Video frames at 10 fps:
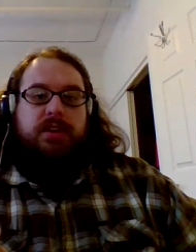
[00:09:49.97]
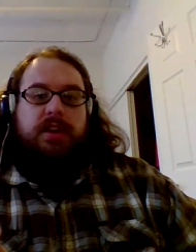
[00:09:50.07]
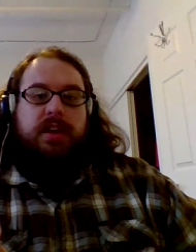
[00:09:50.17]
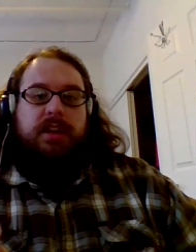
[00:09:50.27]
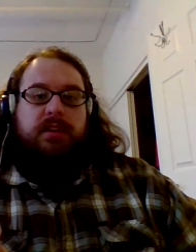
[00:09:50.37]
You
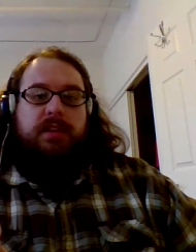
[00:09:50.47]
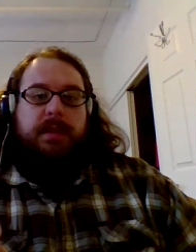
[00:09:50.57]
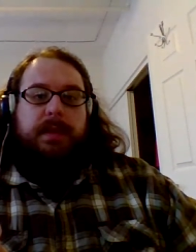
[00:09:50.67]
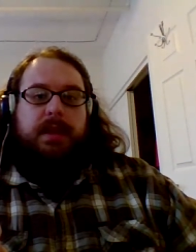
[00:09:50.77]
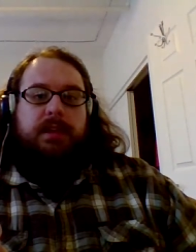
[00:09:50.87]
can't do
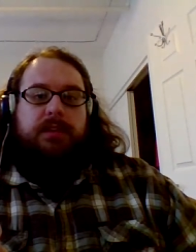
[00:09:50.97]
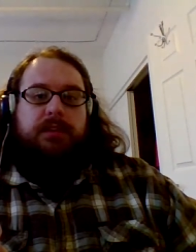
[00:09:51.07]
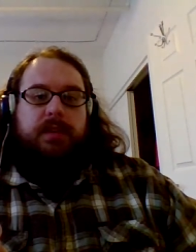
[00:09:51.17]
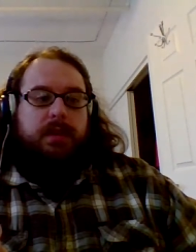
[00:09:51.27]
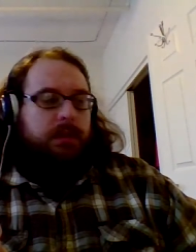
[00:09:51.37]
that
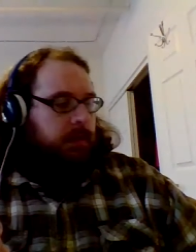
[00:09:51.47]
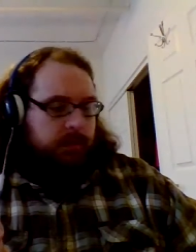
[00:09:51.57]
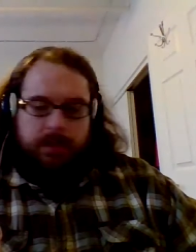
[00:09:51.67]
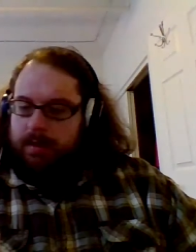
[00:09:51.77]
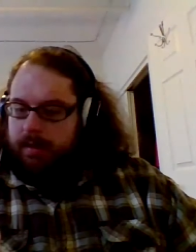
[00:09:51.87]
because
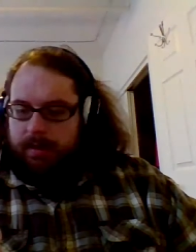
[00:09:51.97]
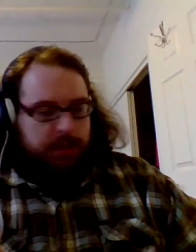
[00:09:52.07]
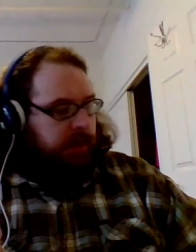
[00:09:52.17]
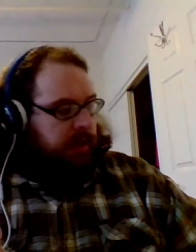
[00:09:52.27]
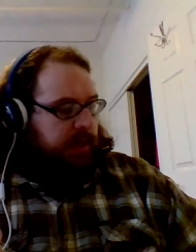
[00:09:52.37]

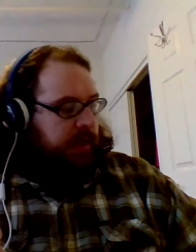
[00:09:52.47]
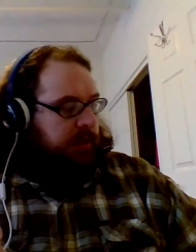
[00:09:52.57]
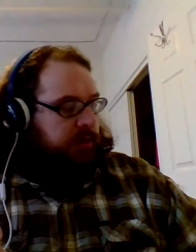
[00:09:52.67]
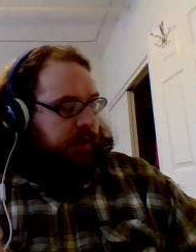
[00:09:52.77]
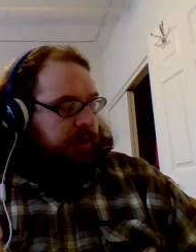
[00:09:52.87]
he
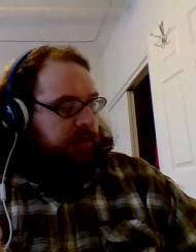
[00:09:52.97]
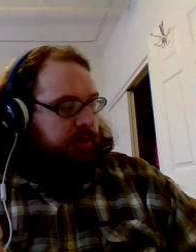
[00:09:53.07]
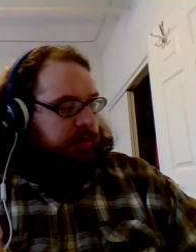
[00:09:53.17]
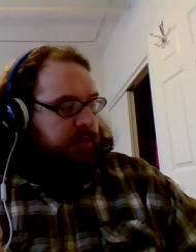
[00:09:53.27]
has rights.